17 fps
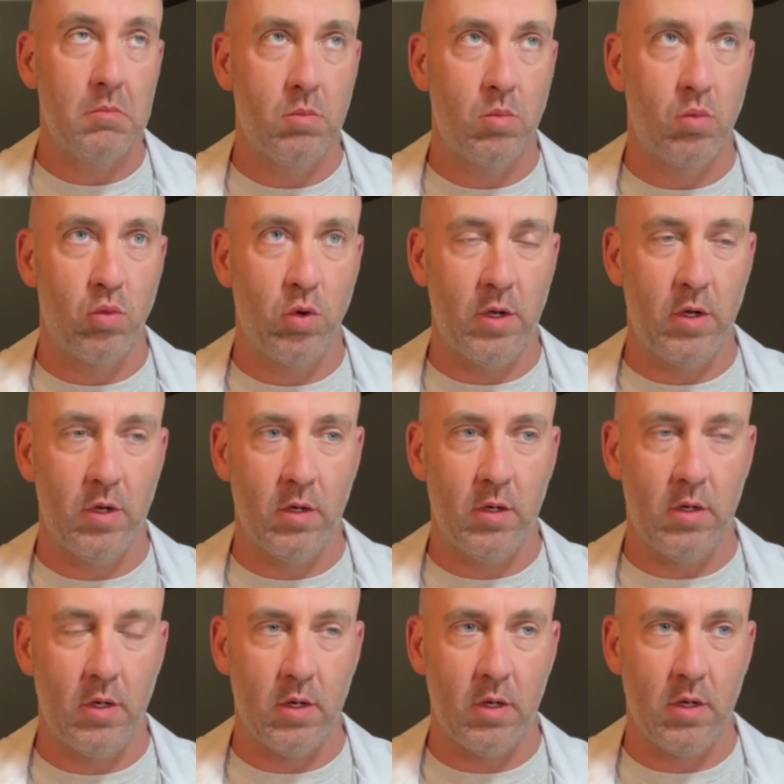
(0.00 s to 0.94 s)
Pretty
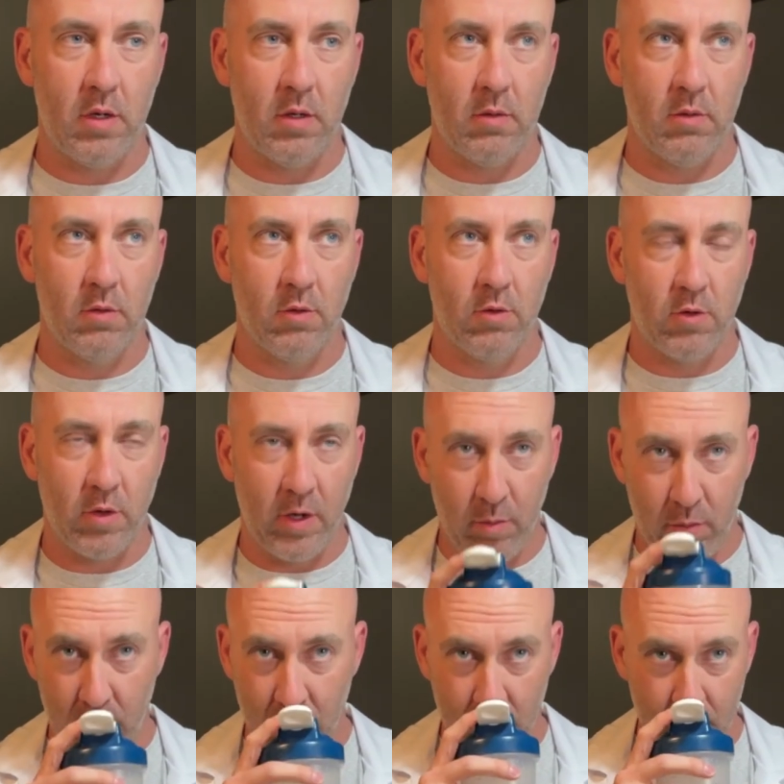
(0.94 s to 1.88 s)
good
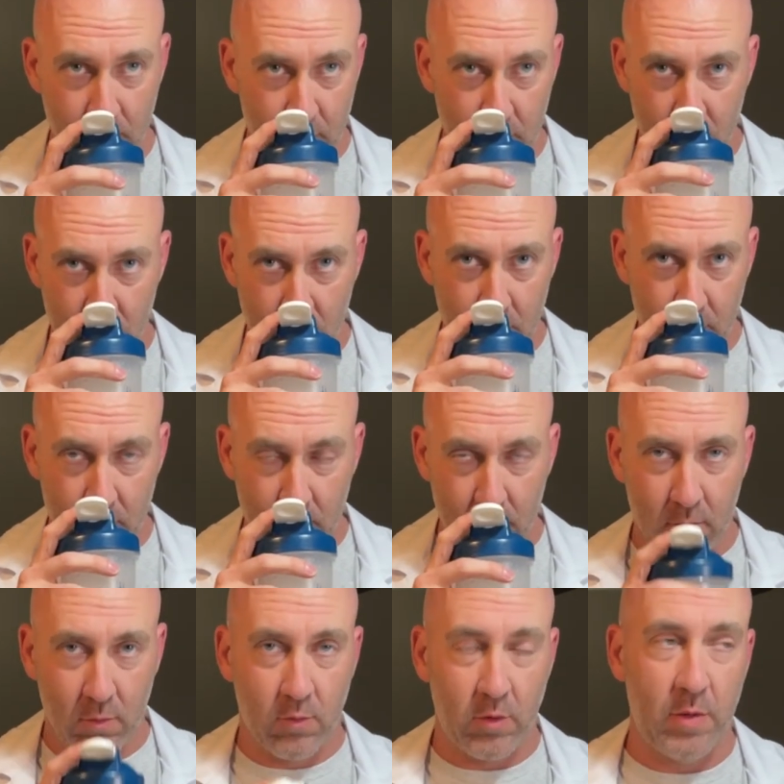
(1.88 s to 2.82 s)

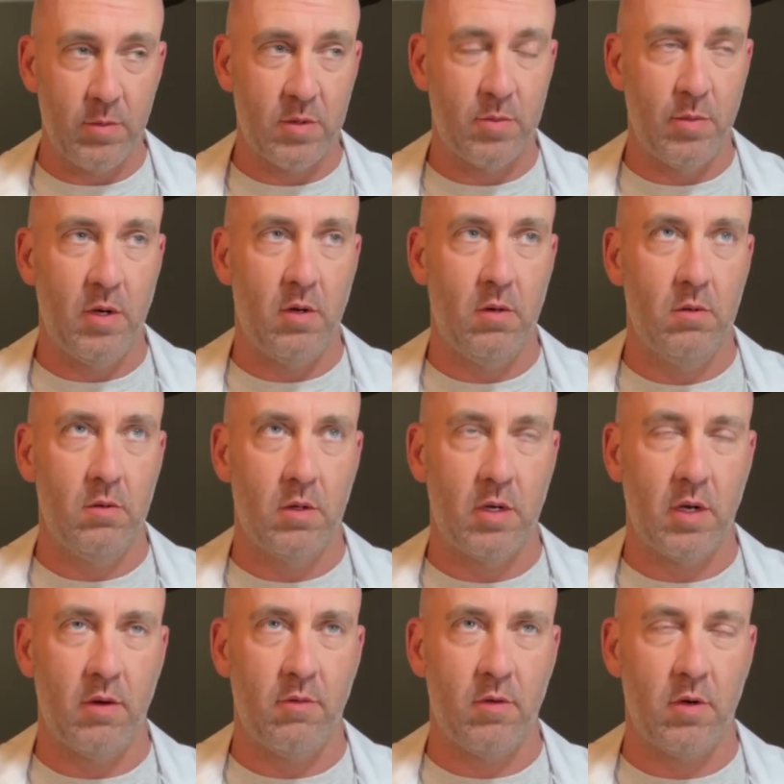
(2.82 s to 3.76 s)
grape smell,
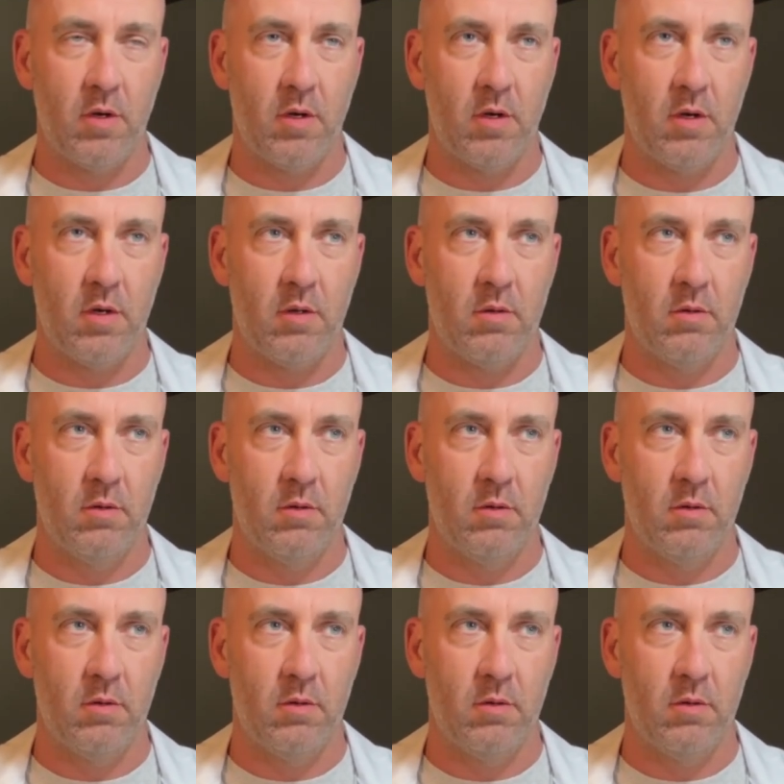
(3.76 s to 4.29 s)
kind of a